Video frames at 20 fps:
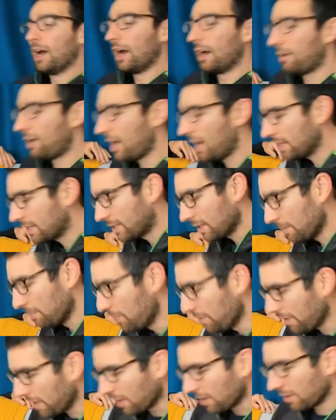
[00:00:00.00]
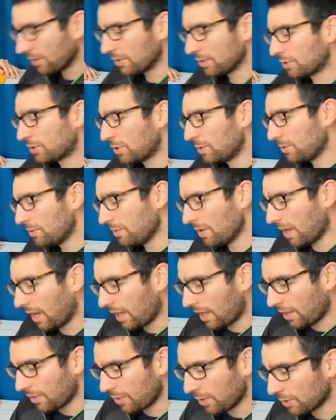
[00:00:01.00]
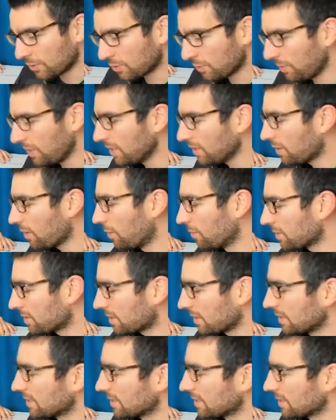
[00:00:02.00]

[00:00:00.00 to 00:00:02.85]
Alright, moving on to the Twin Coast